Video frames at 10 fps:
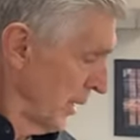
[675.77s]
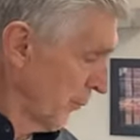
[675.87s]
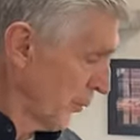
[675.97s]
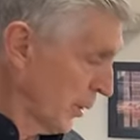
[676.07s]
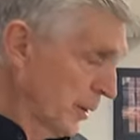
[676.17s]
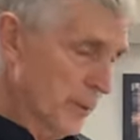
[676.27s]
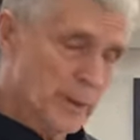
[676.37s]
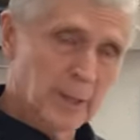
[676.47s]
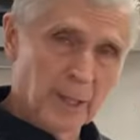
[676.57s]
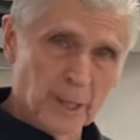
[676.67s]

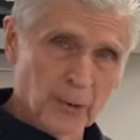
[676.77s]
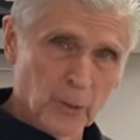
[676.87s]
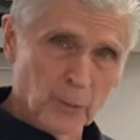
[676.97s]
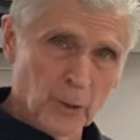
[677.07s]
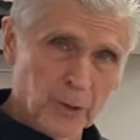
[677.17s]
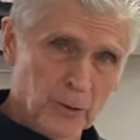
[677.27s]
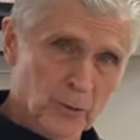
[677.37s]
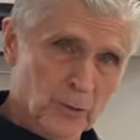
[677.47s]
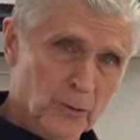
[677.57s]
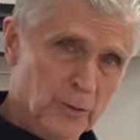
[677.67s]
M21 had 2.2
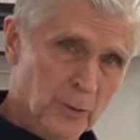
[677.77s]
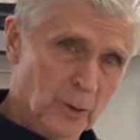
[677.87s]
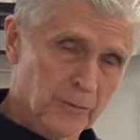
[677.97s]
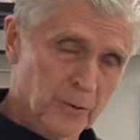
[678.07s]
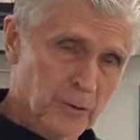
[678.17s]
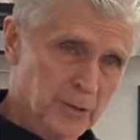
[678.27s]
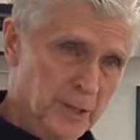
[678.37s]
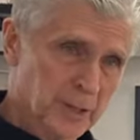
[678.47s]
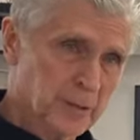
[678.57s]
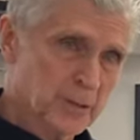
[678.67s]
to 1 first
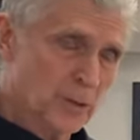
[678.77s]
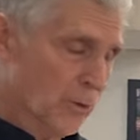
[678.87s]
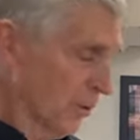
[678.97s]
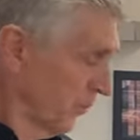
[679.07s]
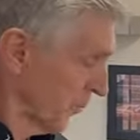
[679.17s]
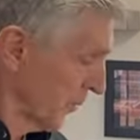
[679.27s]
gear. So